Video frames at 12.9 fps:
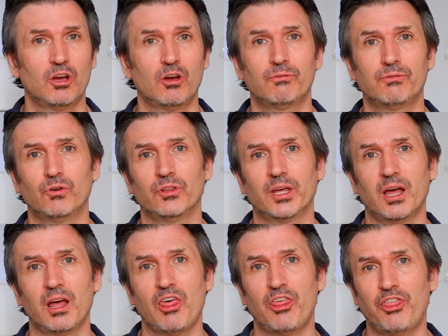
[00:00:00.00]
for a
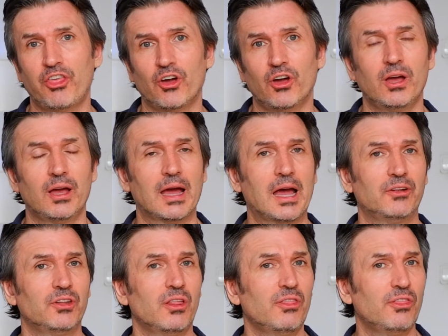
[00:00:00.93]
th and
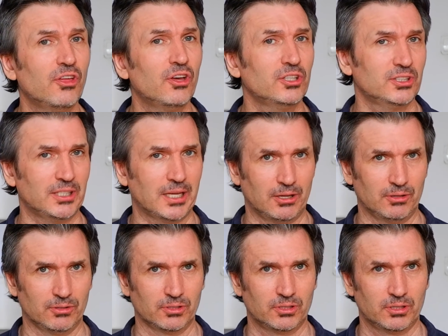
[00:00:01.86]
a th
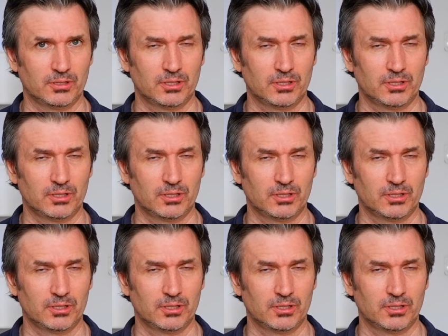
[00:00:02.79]
sound.